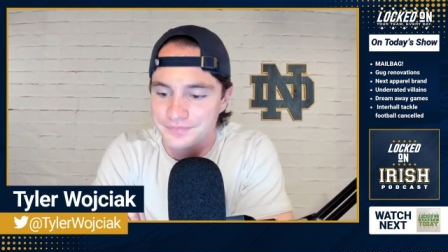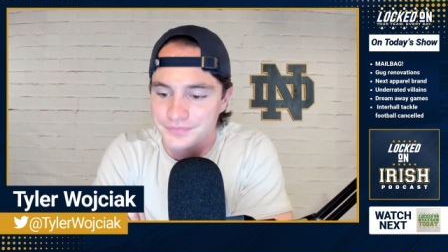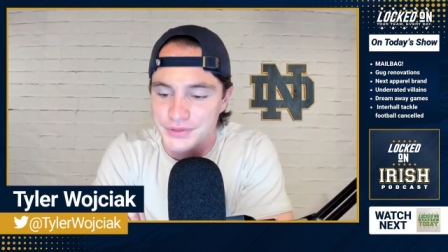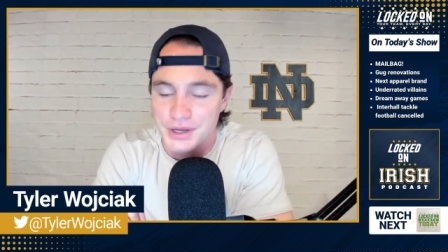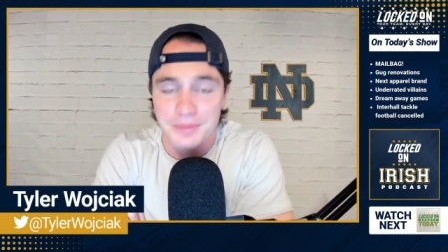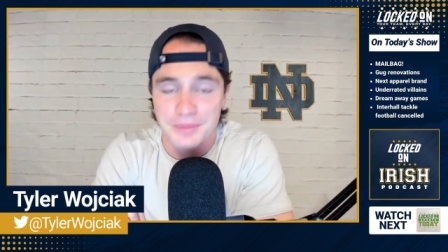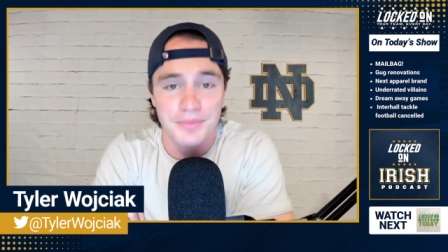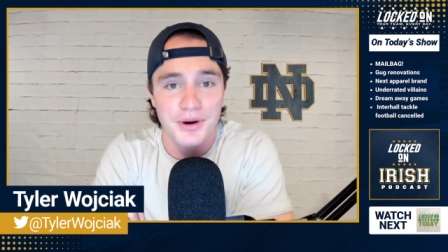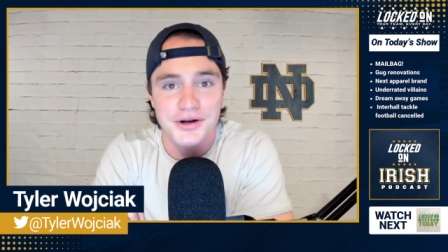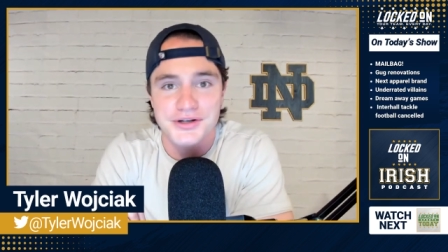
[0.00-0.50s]

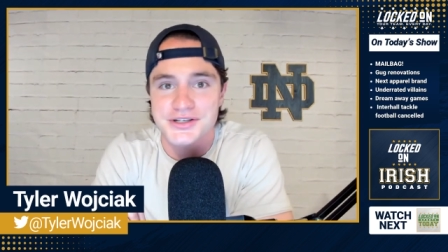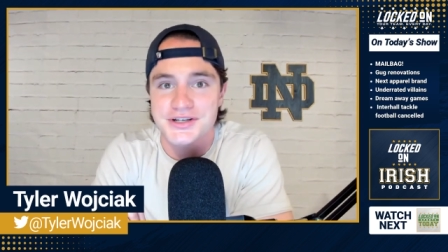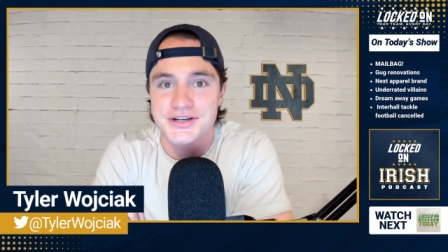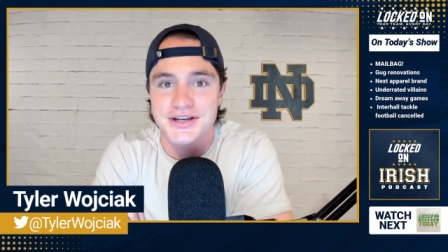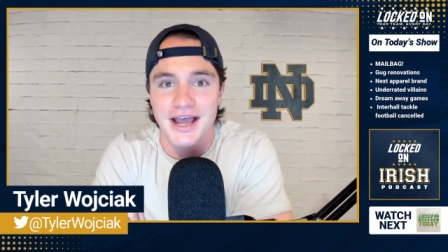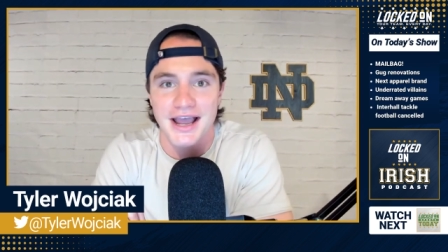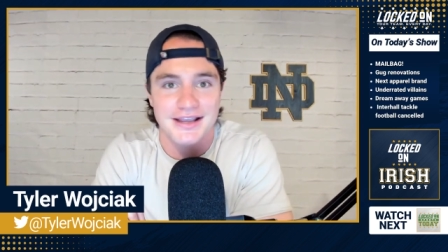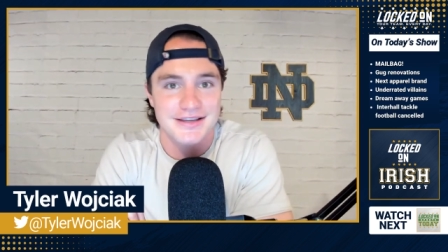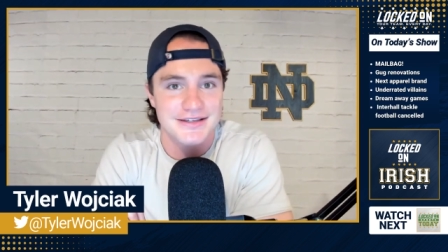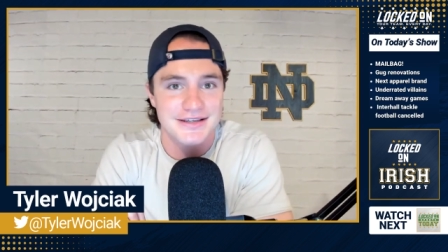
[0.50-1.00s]
Their
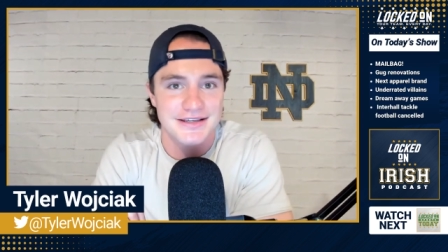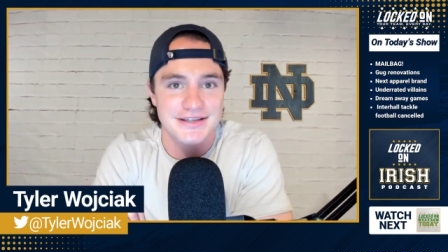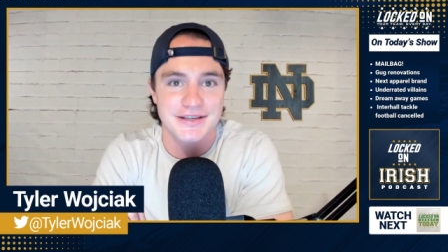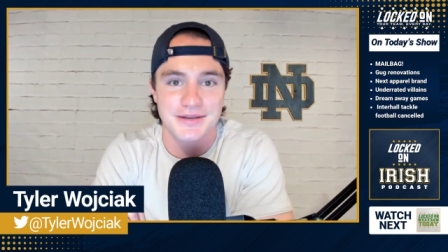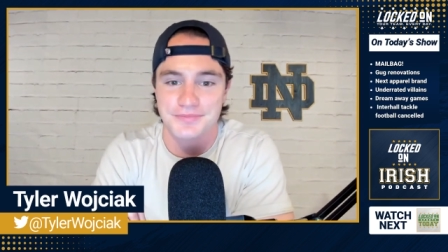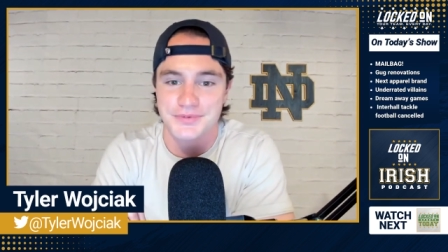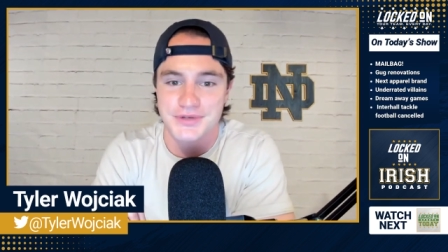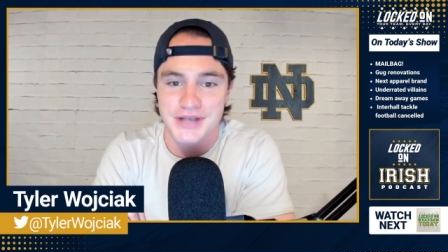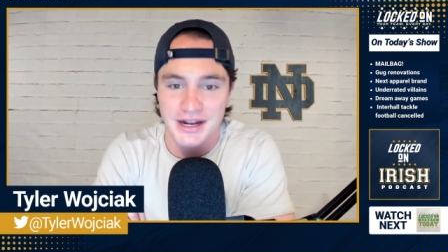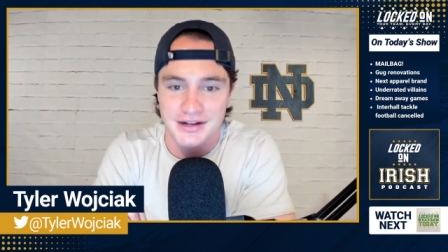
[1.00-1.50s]
merchandise is
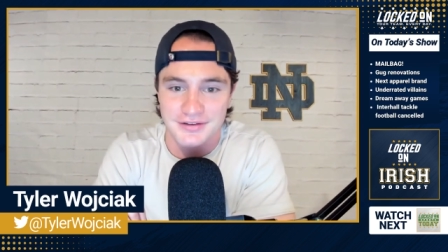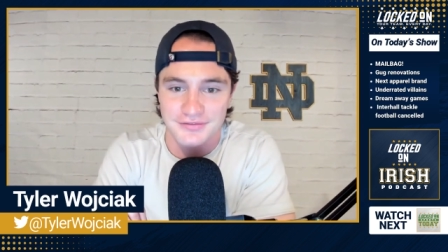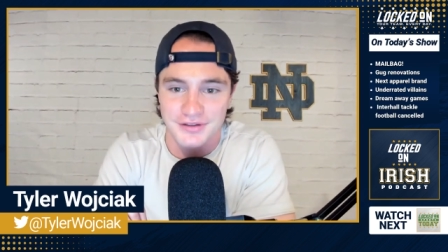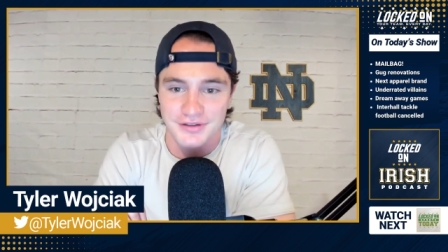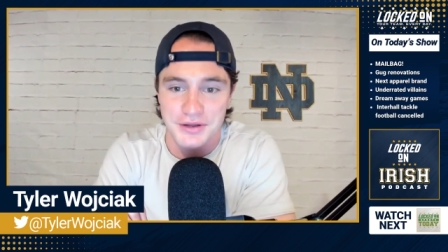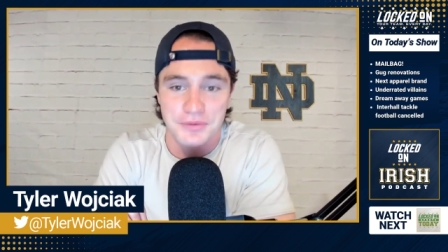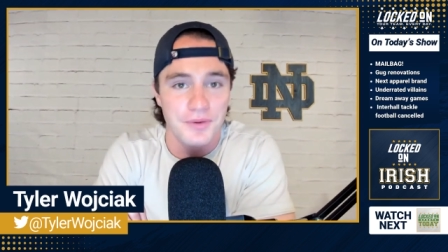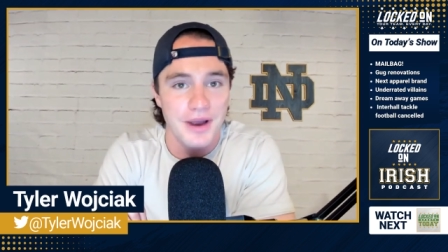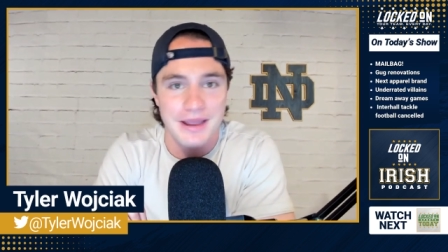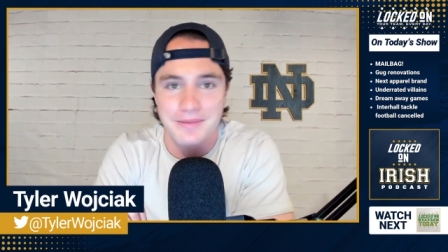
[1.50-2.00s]

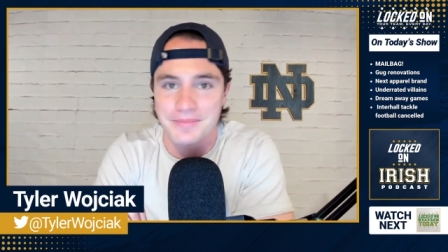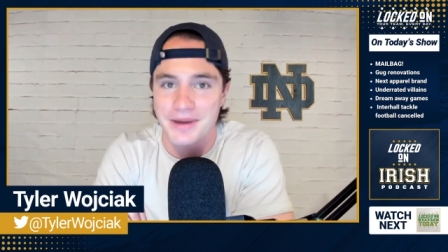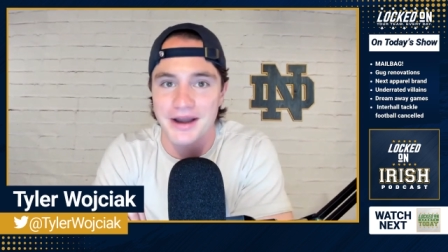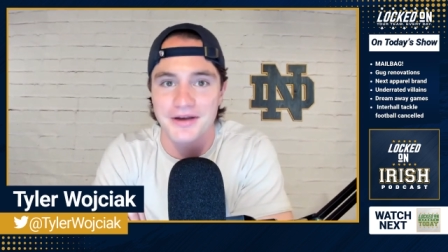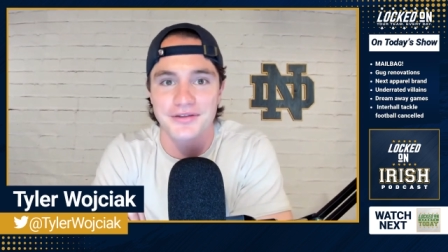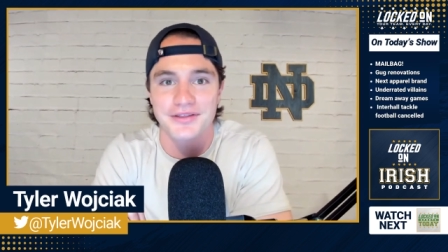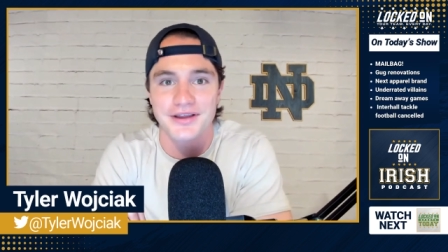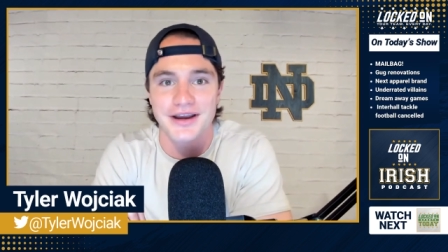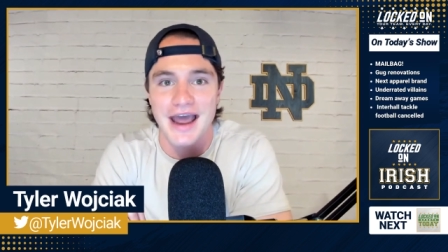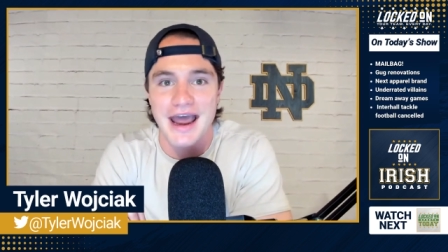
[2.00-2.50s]
objectively way
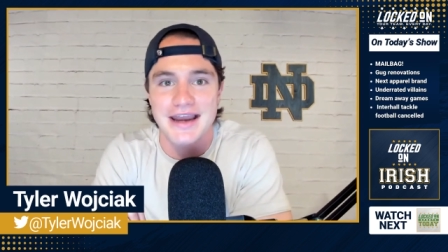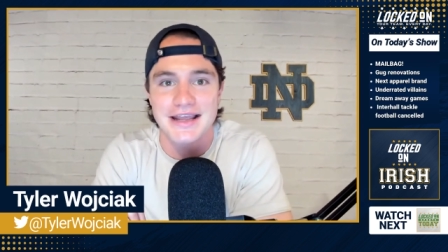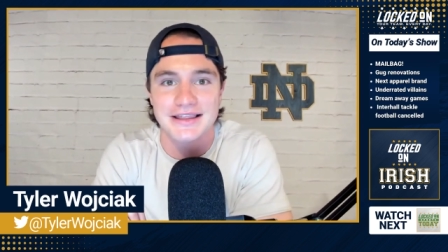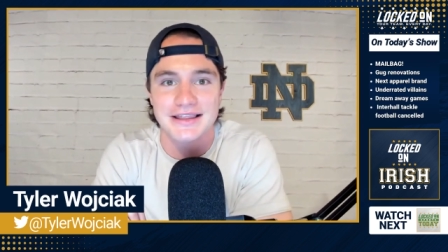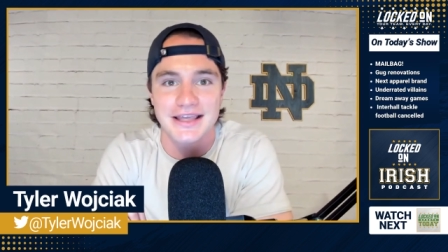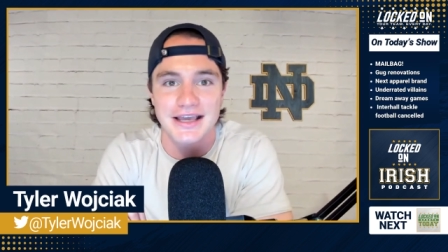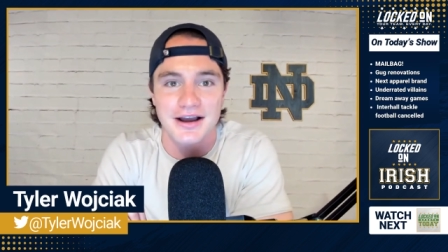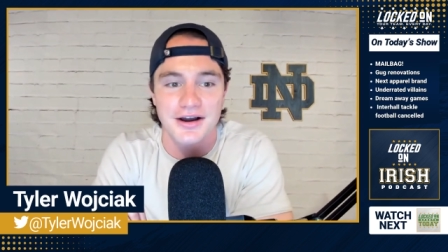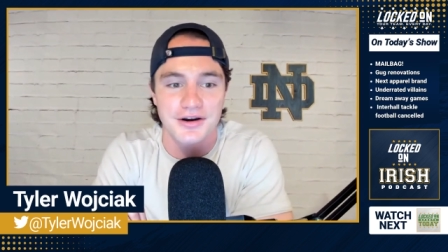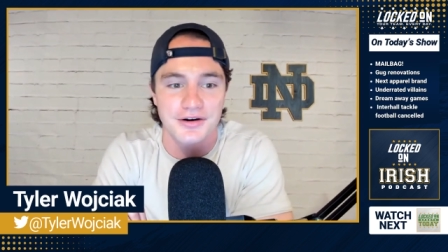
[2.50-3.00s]
better than
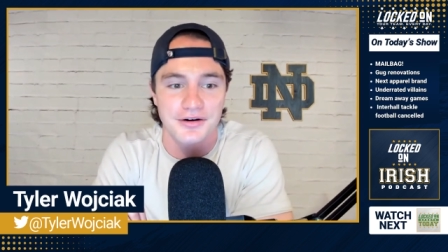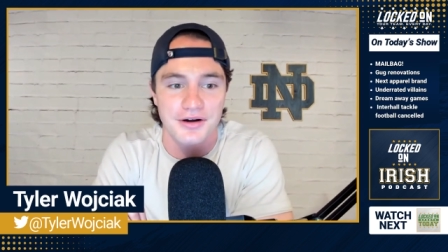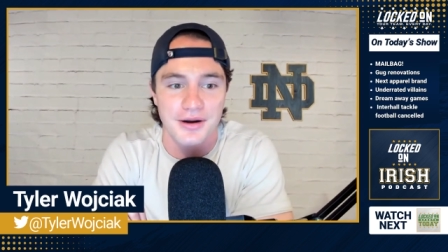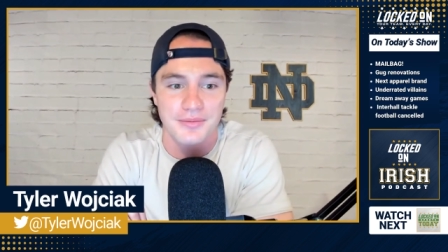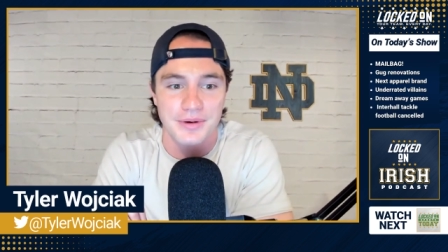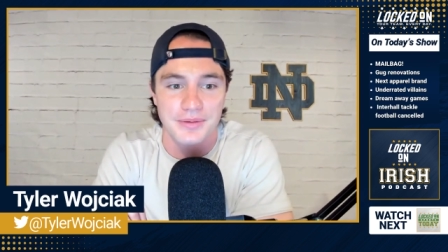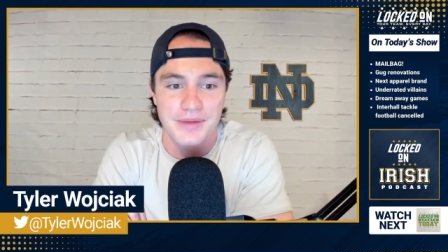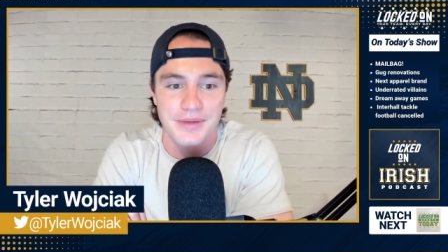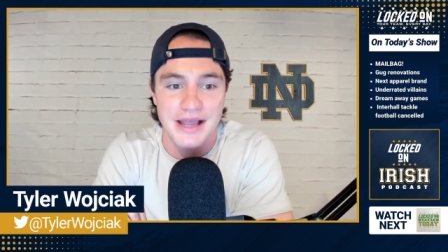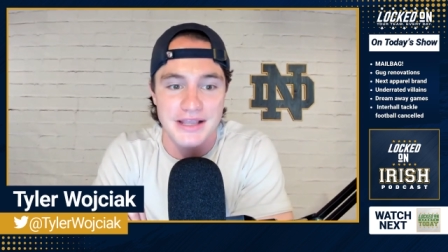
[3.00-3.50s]
anything Under Armour